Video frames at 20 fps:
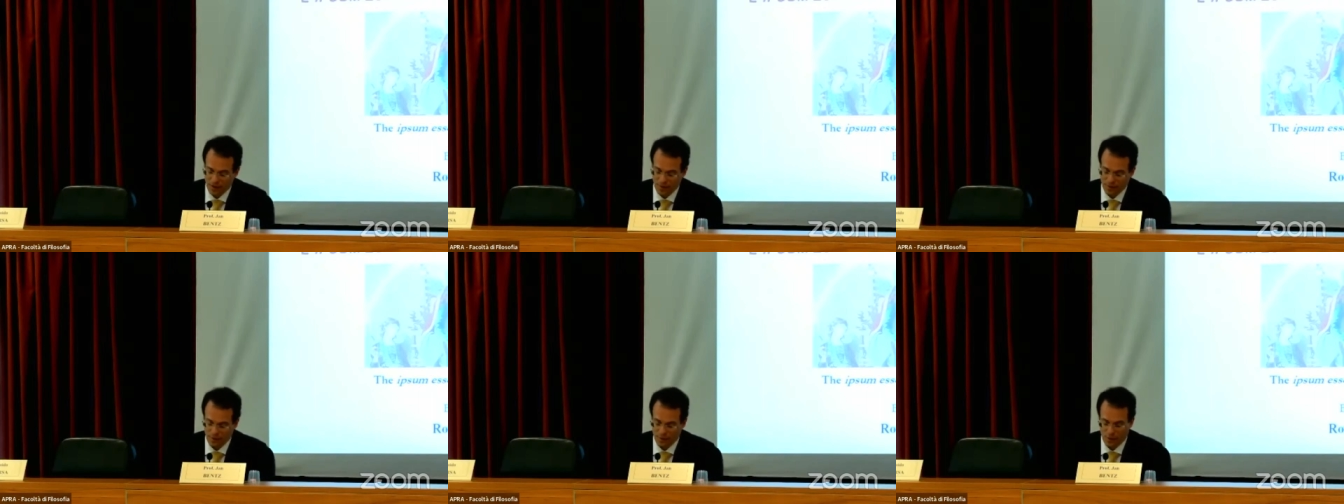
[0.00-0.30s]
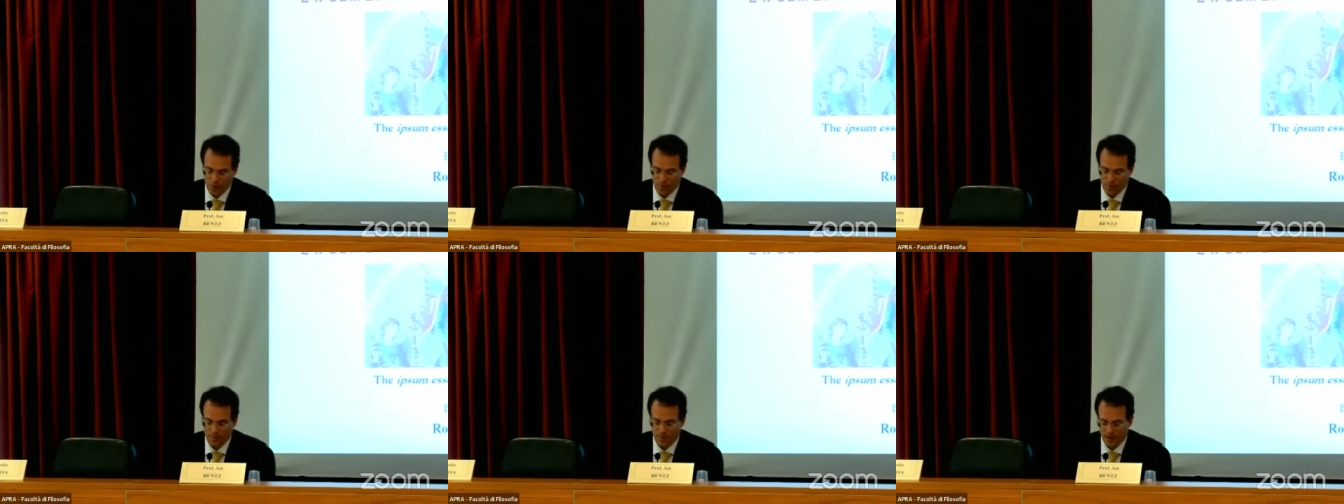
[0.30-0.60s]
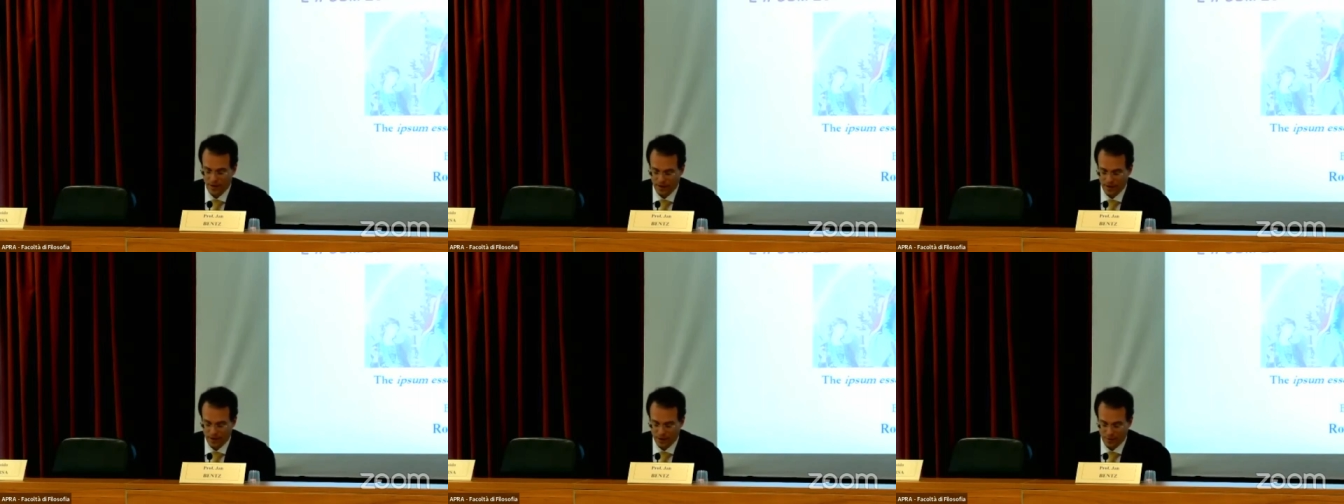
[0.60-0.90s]
the
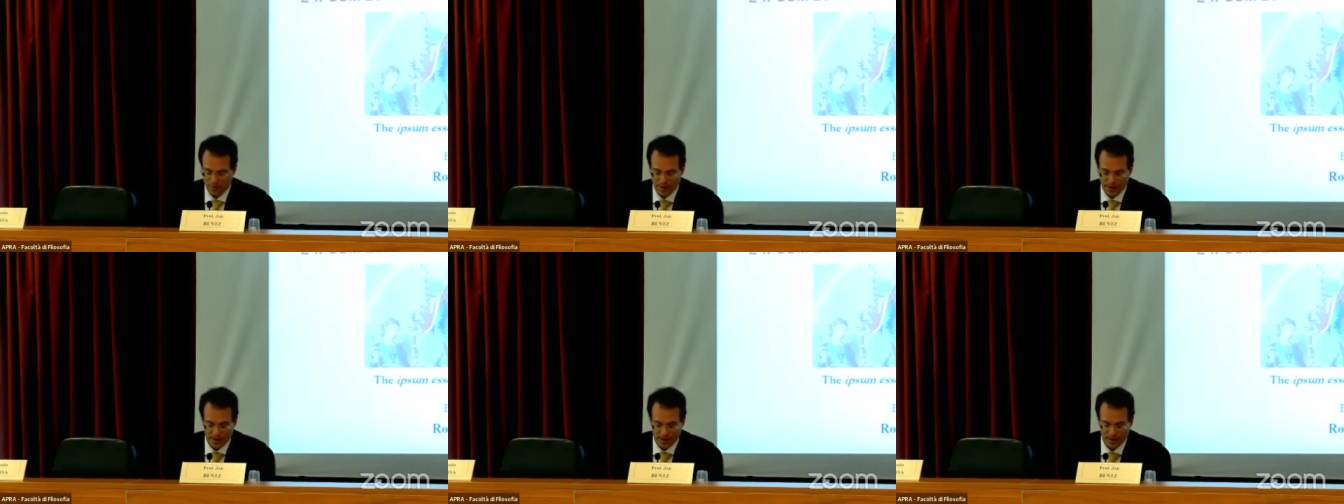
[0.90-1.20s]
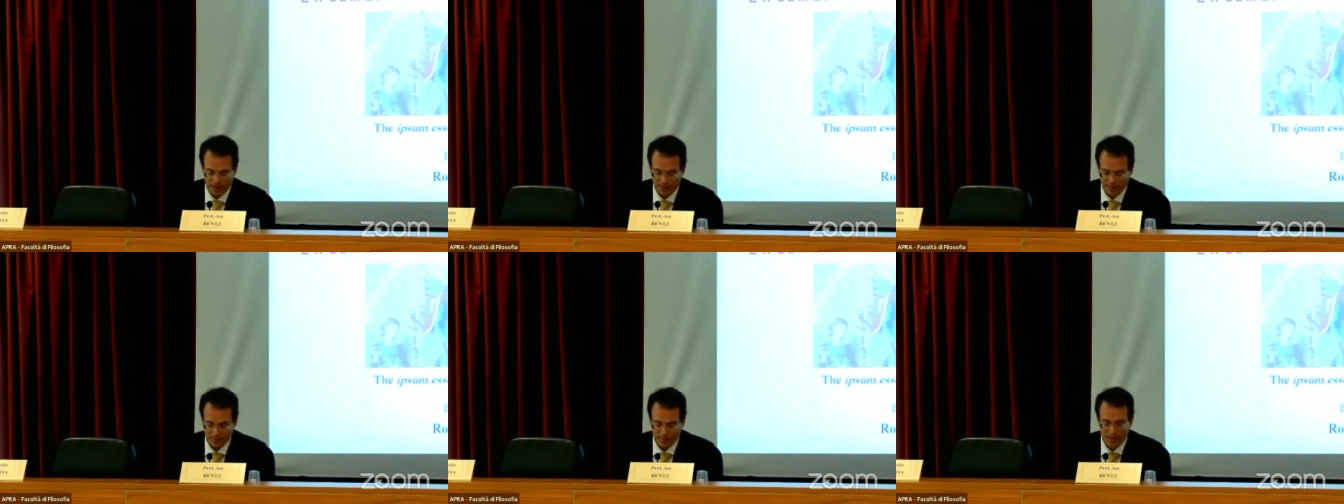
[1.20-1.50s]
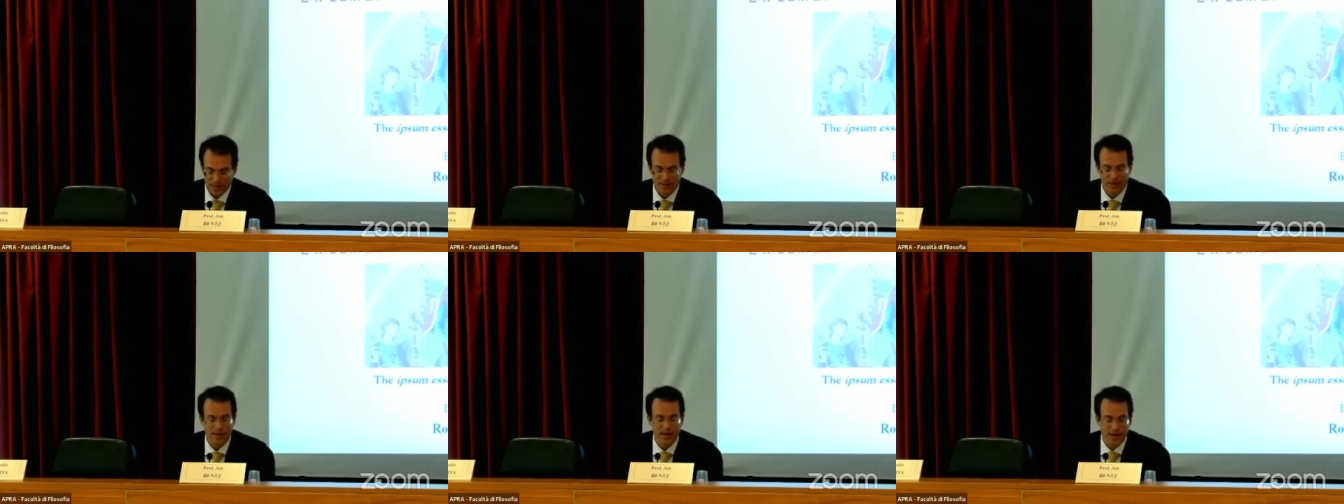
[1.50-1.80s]
form thereby
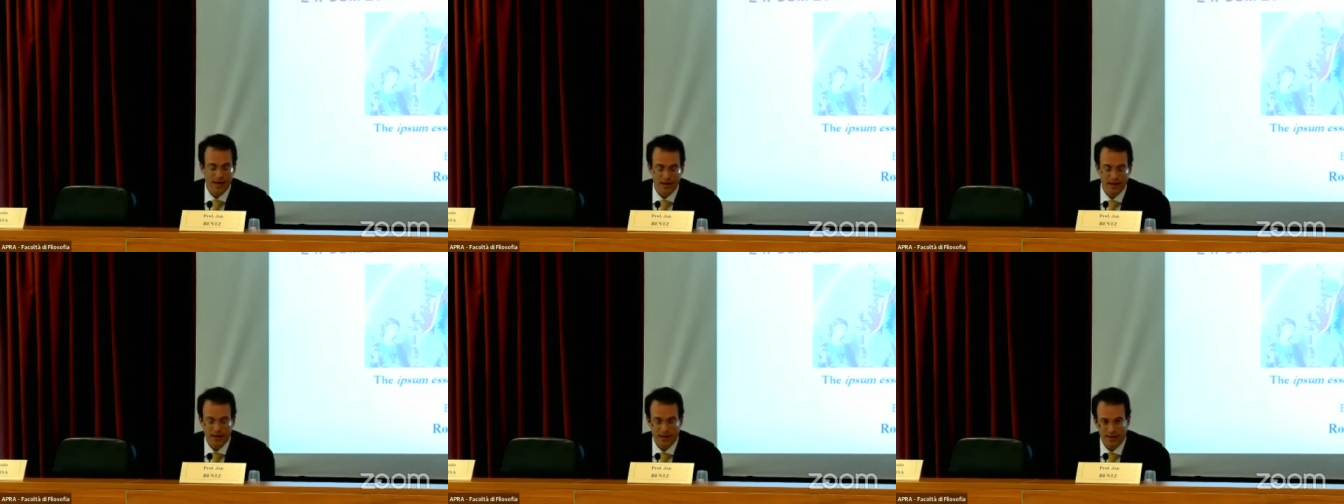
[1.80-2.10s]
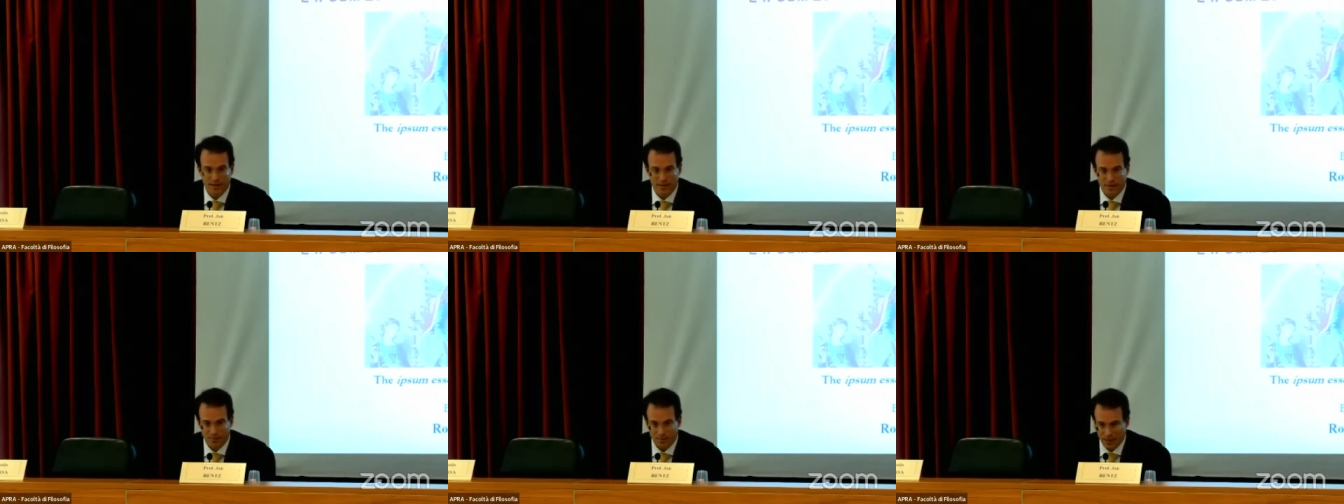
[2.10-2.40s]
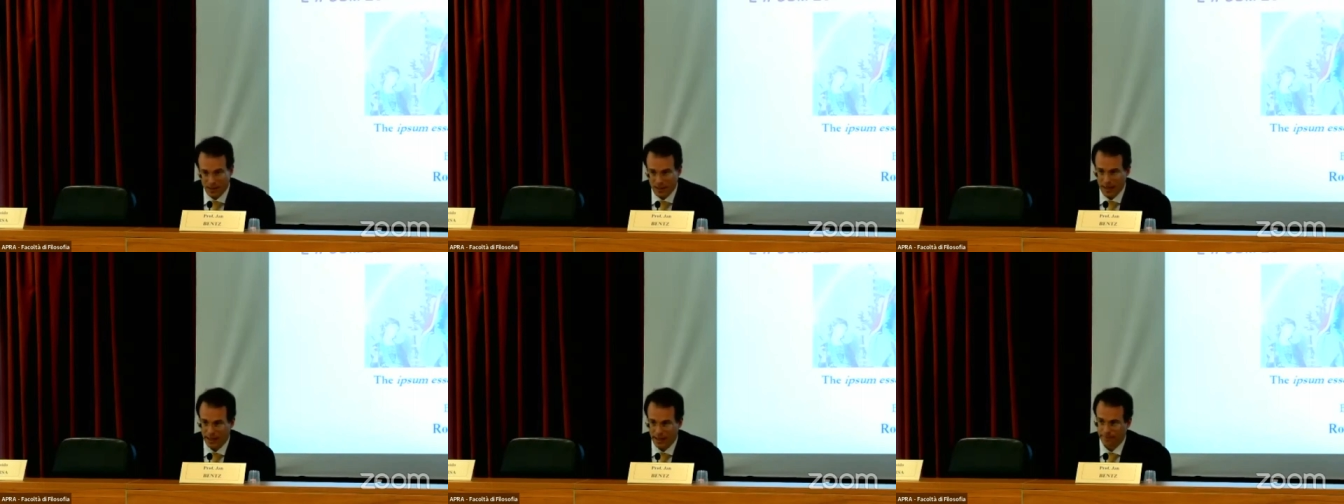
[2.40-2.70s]
mediating its
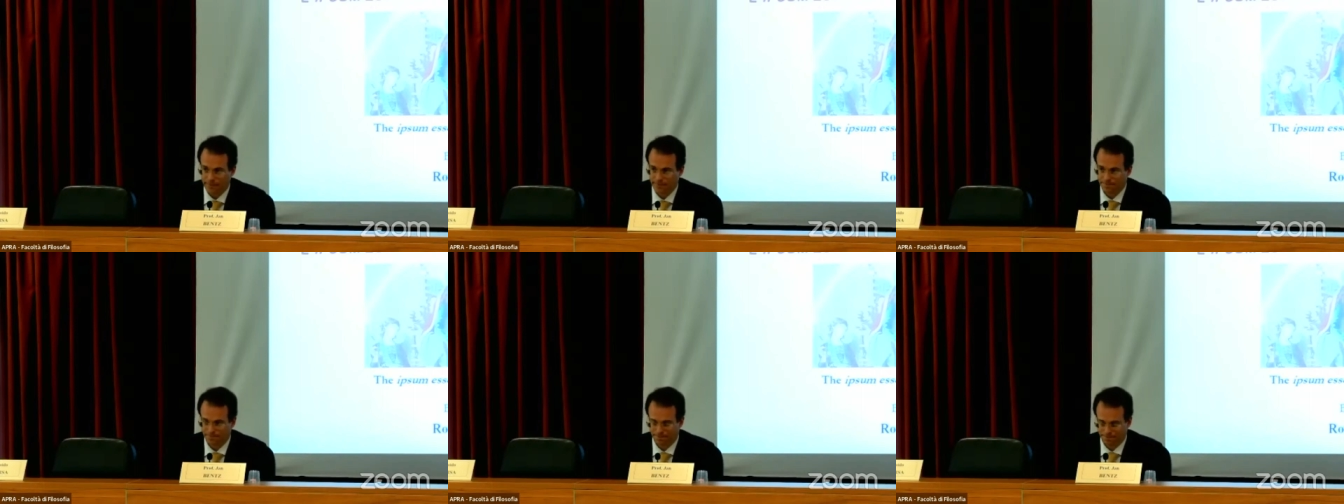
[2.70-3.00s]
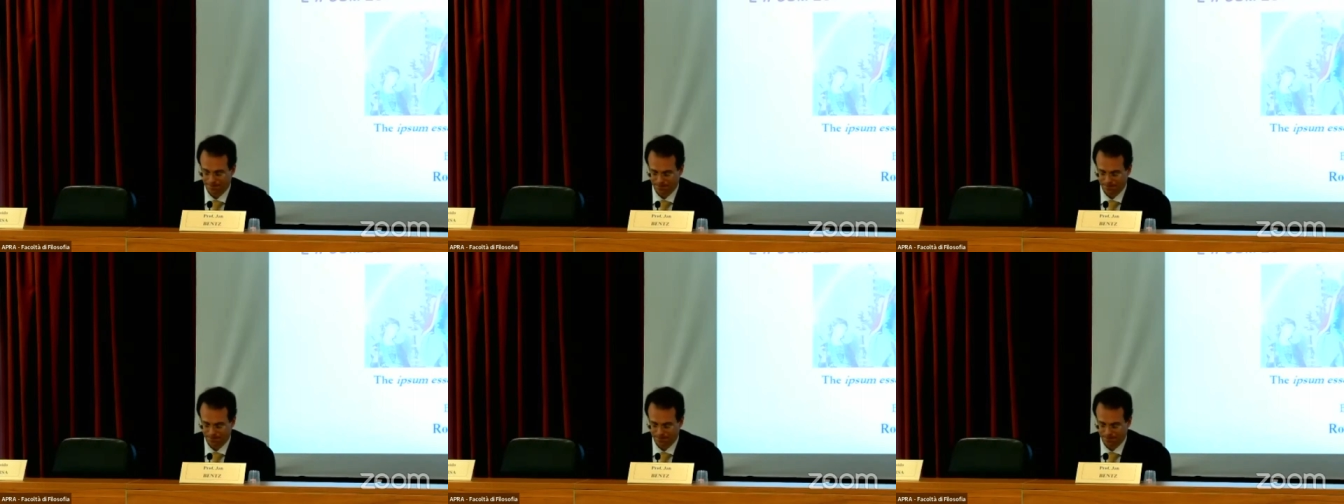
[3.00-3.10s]
meaning.